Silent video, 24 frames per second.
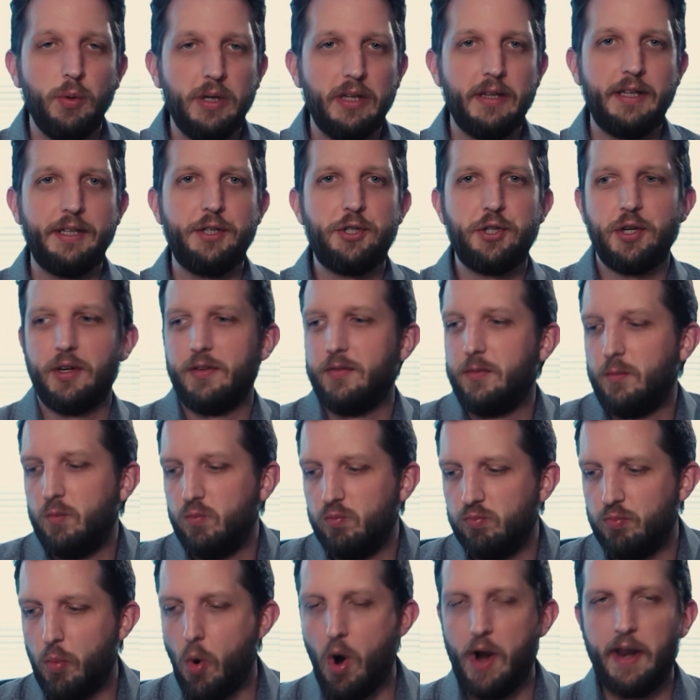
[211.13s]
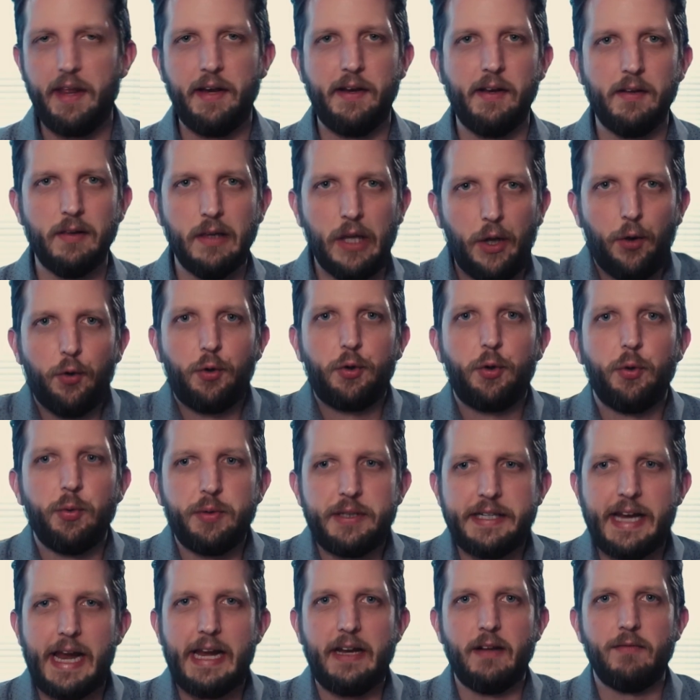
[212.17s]
Really just wanted a little
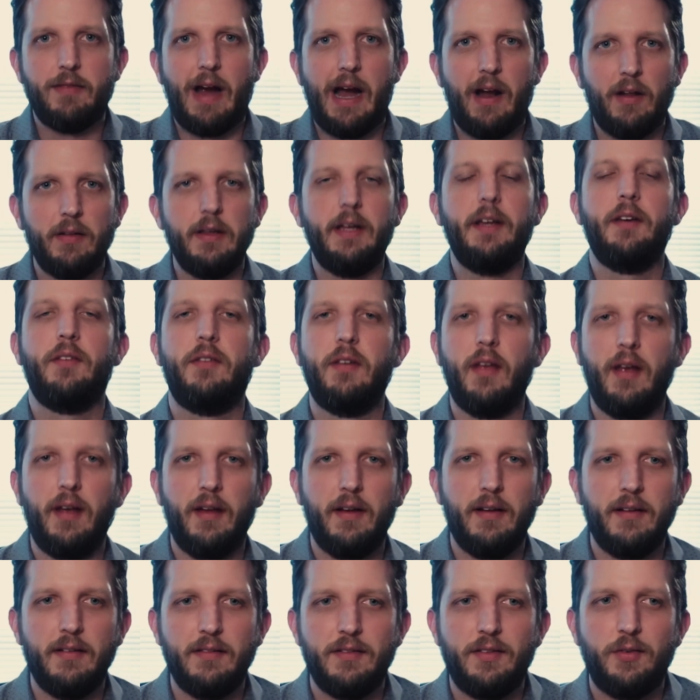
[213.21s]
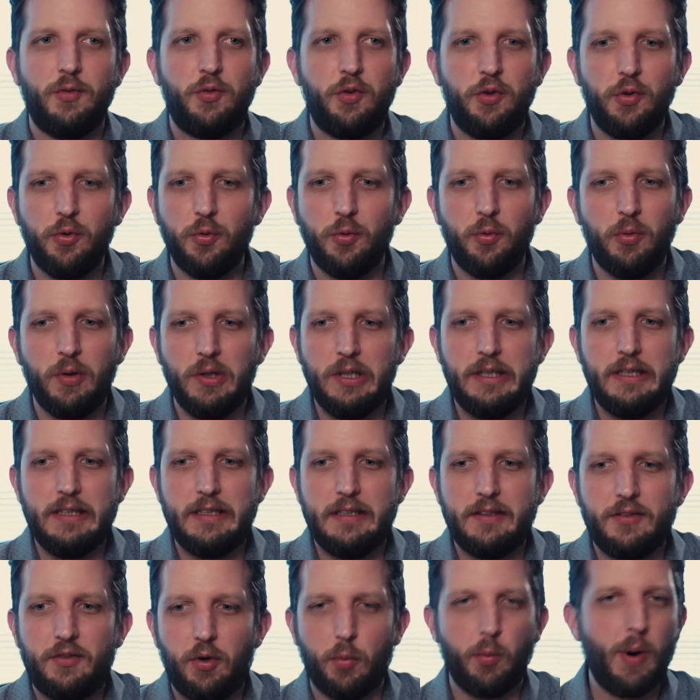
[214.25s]
creative outlet to
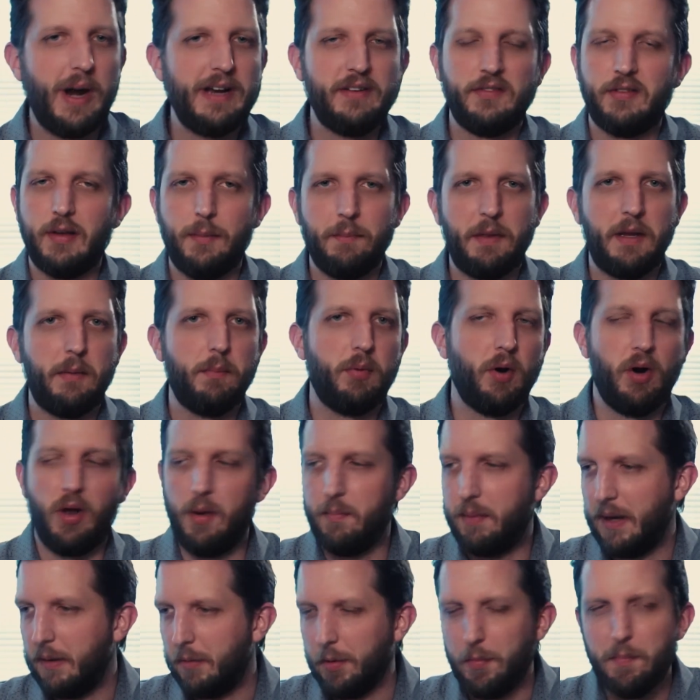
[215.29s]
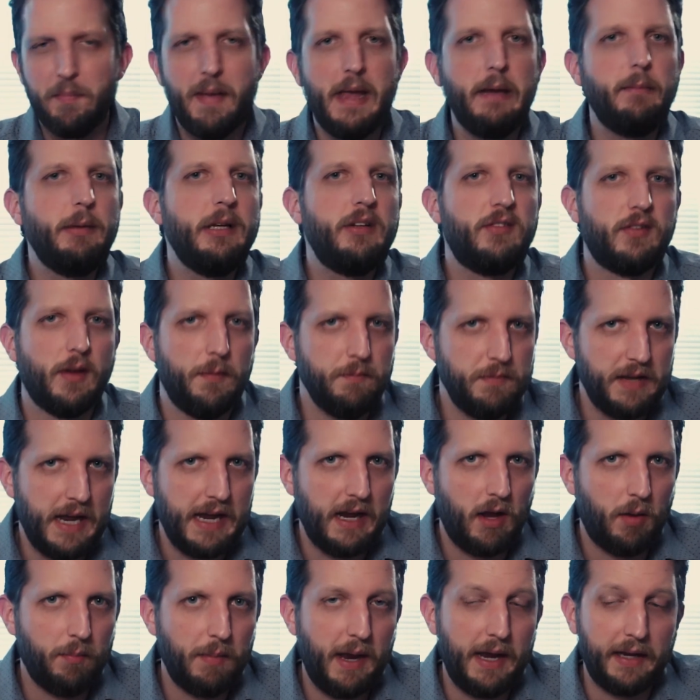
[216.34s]
write something, put it on paper. Maybe
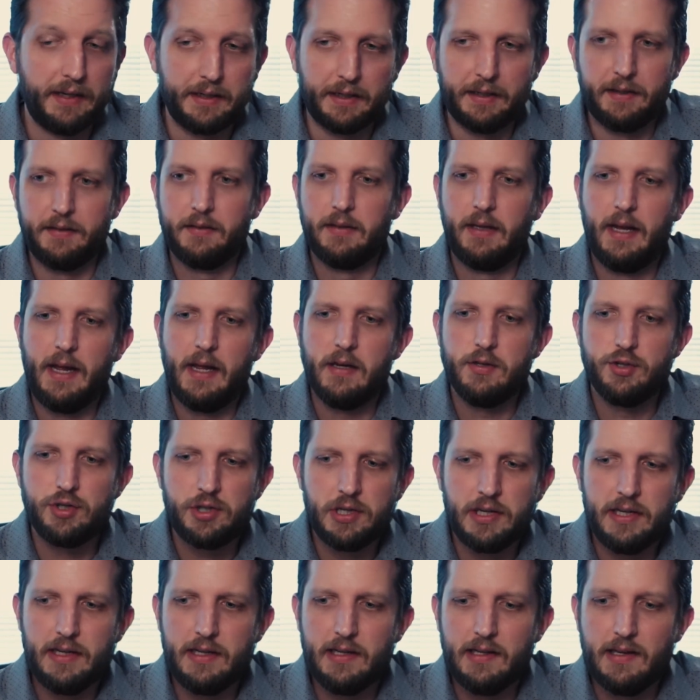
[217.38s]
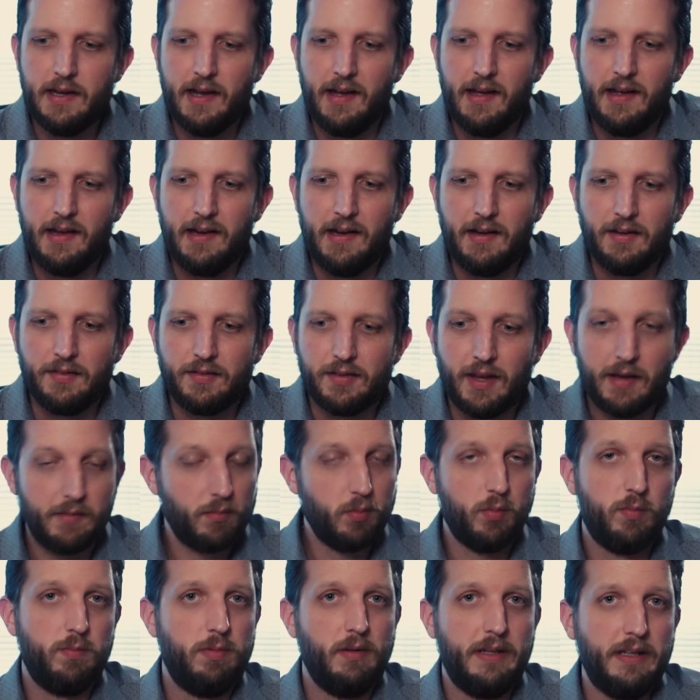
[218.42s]
someday I'll make it. And she
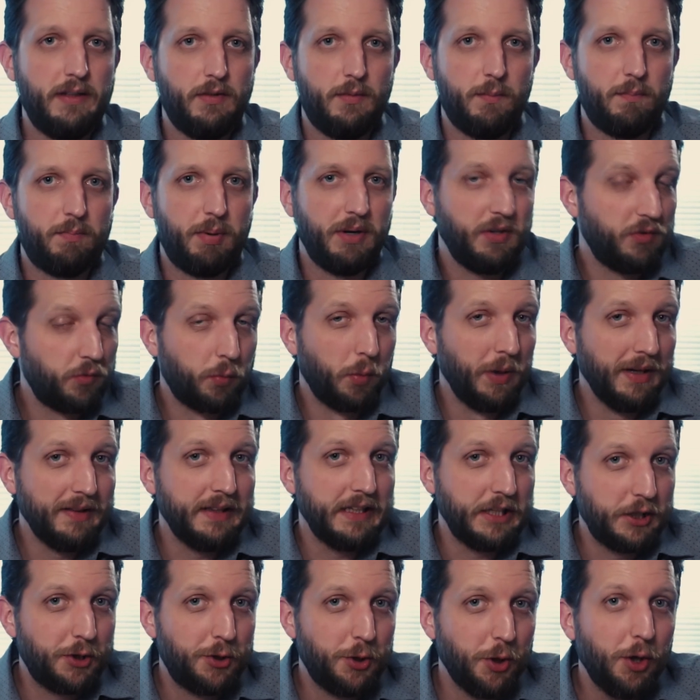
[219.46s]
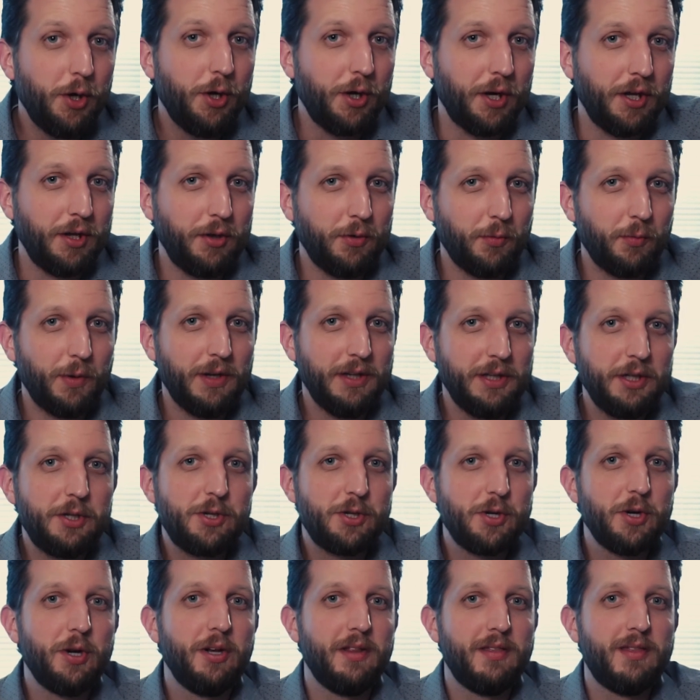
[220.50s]
said, but it's really good. You really
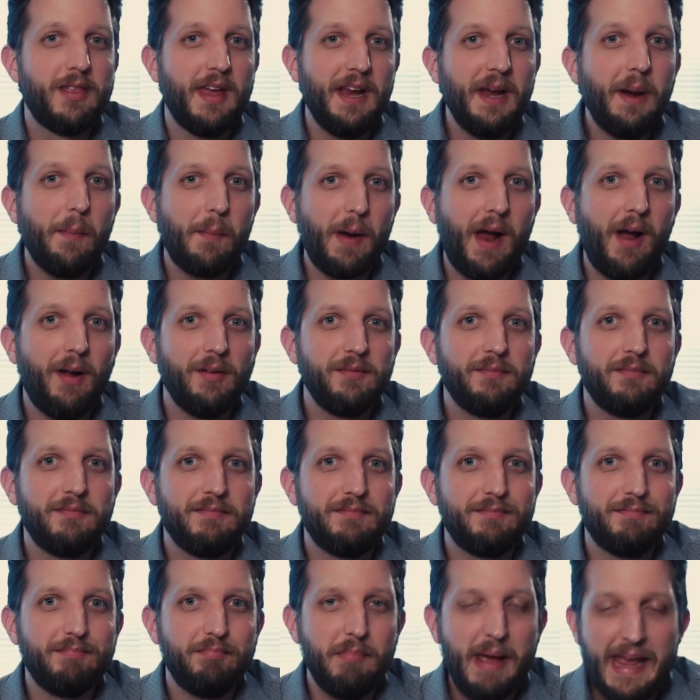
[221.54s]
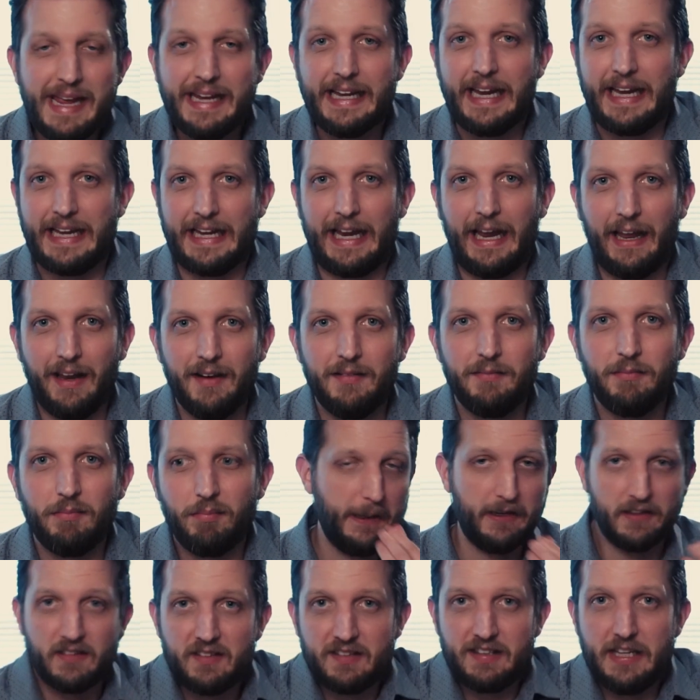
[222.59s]
should think about making it.
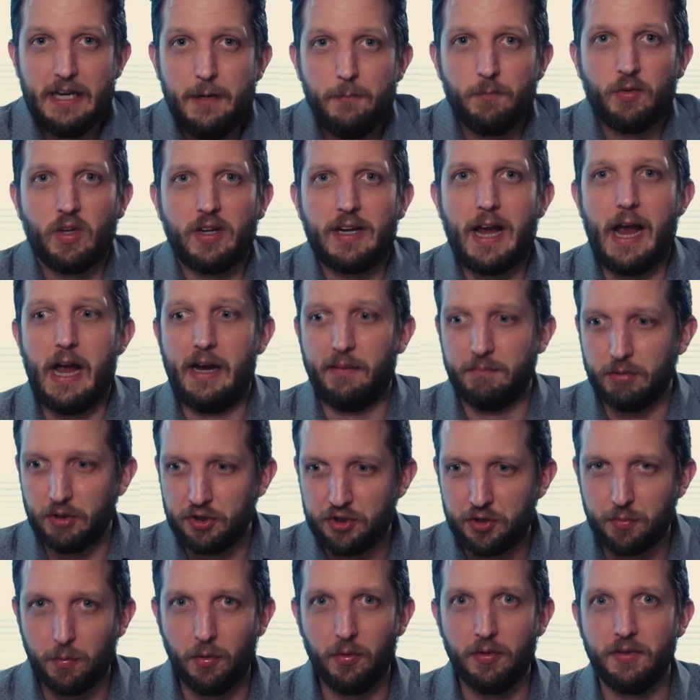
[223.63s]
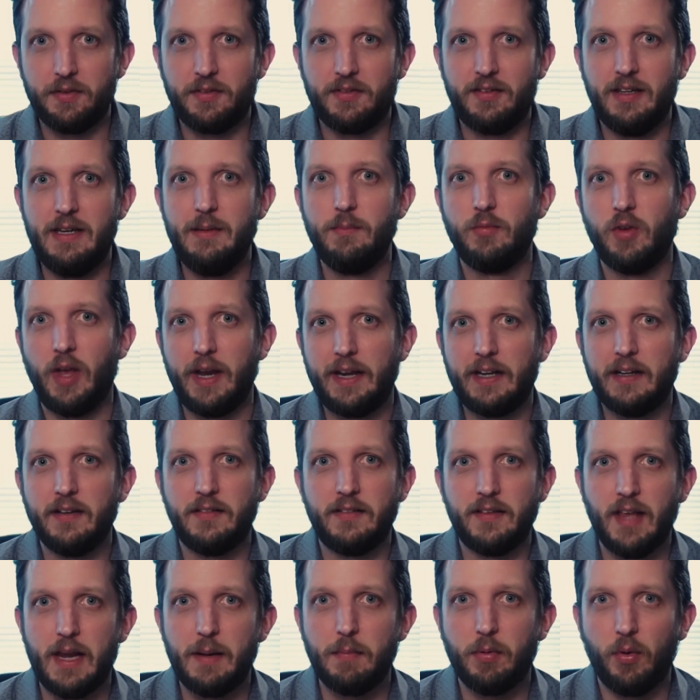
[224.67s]
It seems accomplishable. It seems like
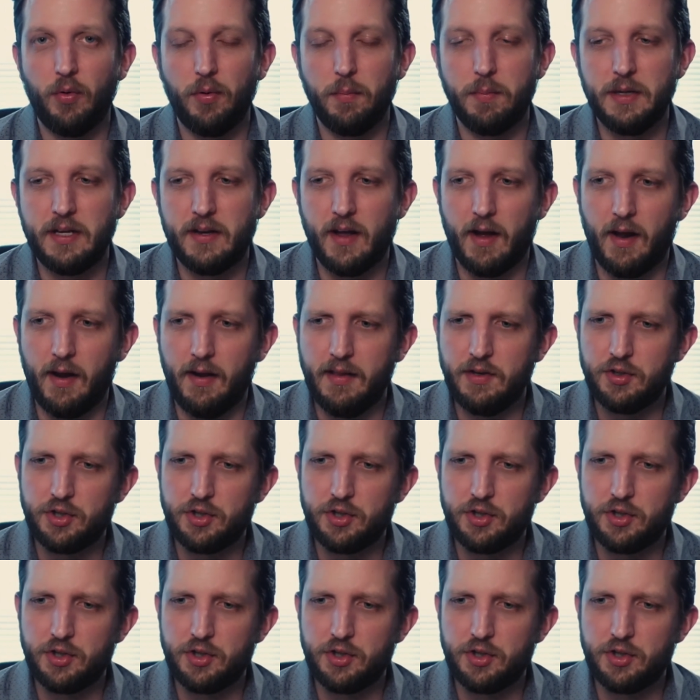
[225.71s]
it's able to be done.